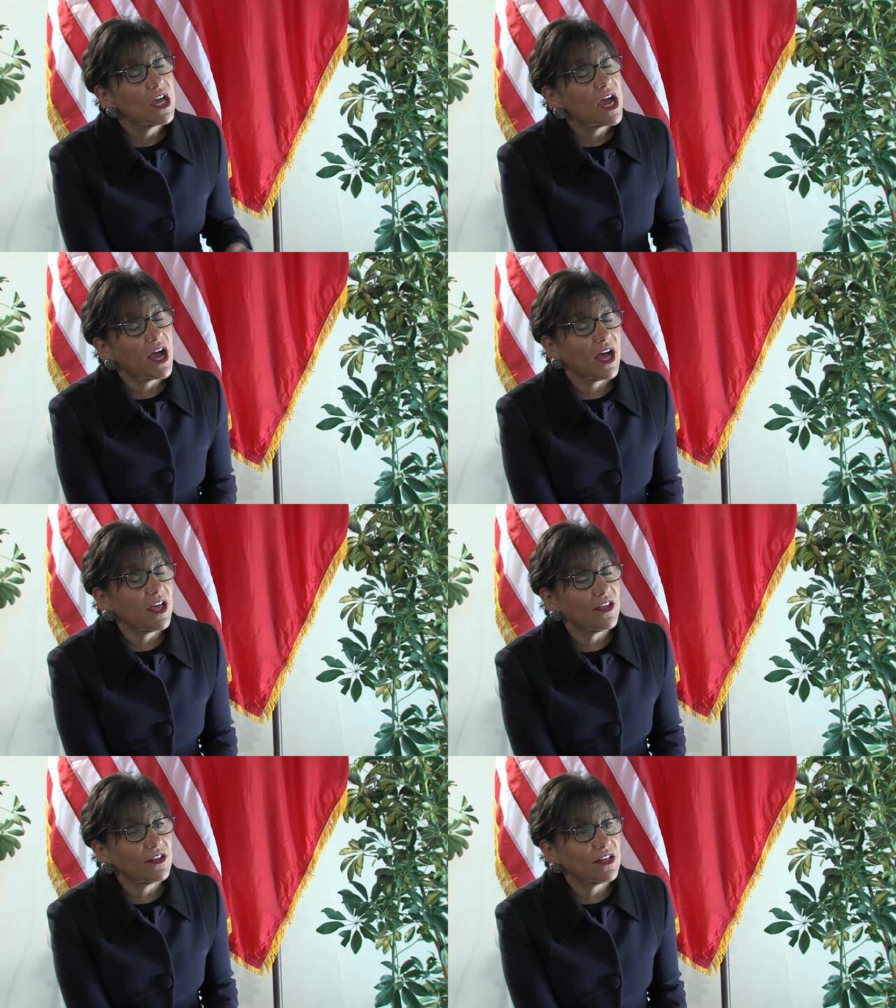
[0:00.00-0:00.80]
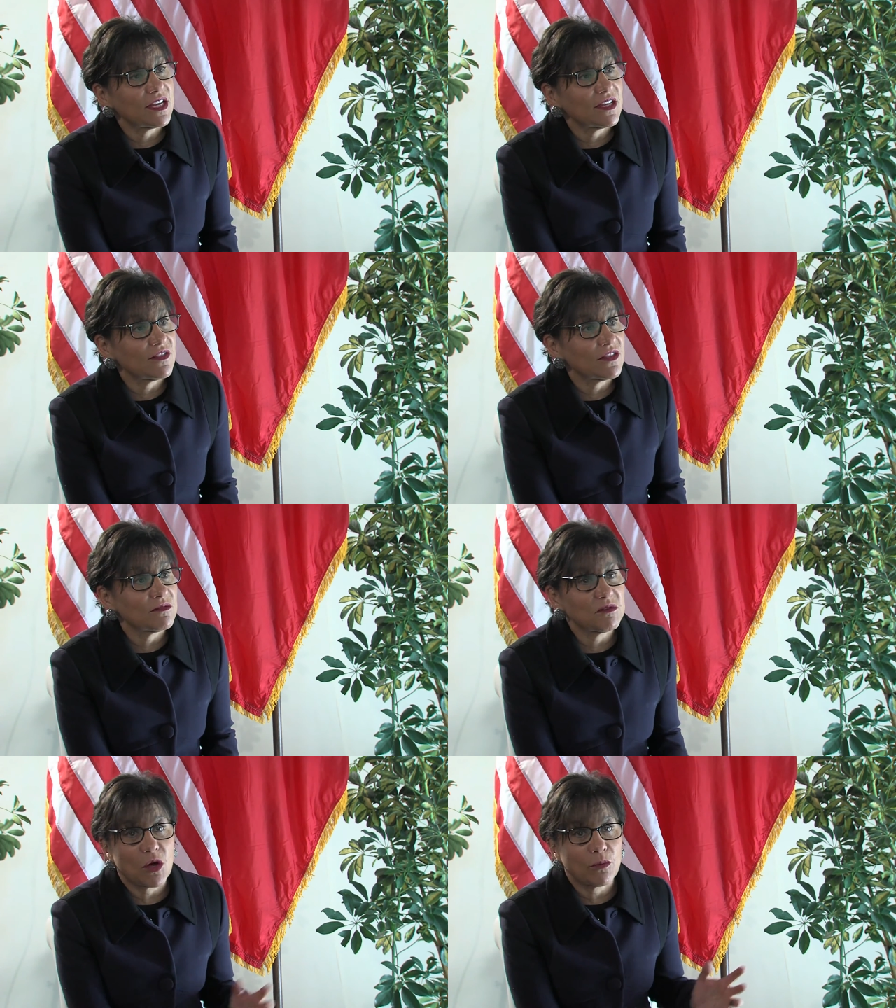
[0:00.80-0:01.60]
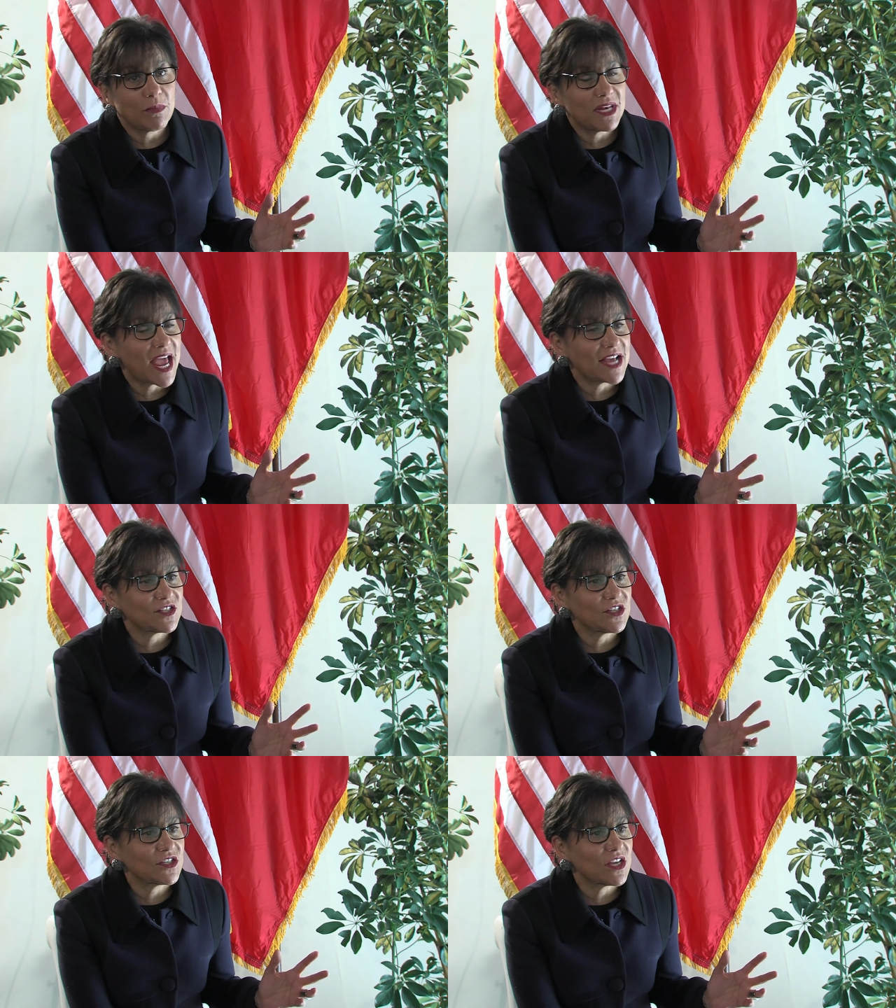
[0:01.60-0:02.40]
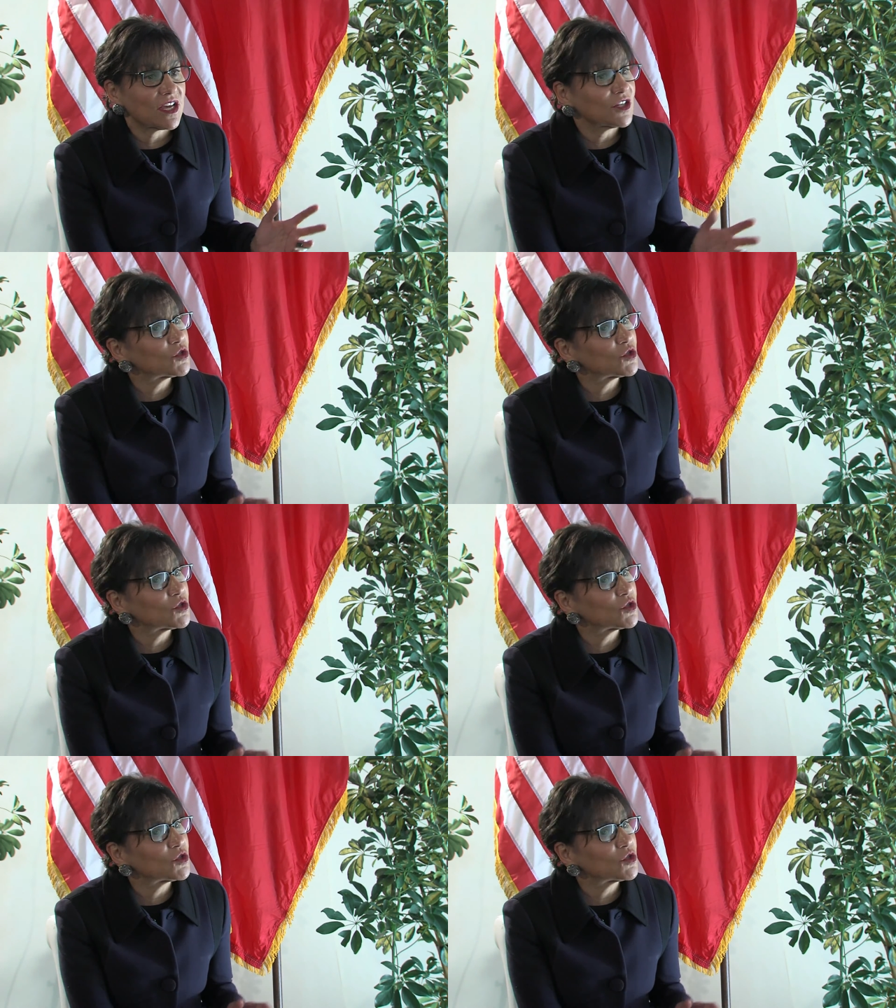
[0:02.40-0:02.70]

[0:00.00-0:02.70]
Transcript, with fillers: uh, in you know Manassas uh,